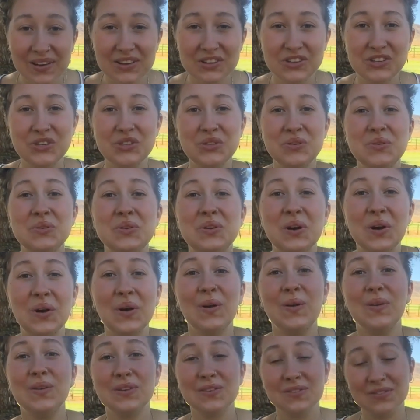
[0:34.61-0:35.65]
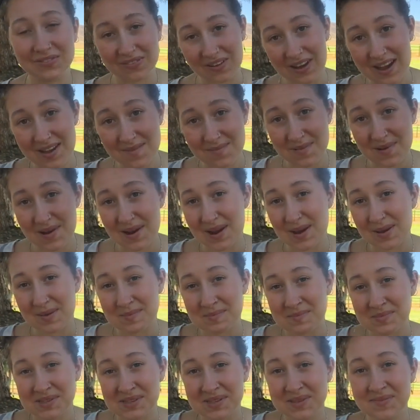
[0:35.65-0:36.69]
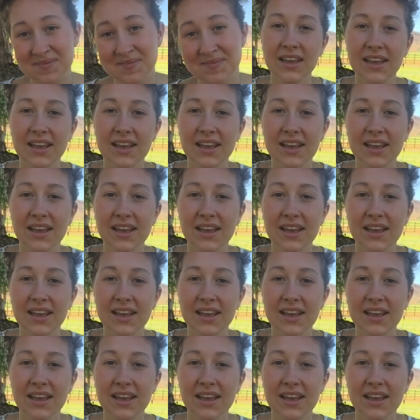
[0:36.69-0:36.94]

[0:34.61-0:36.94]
a shoe called Vibrams.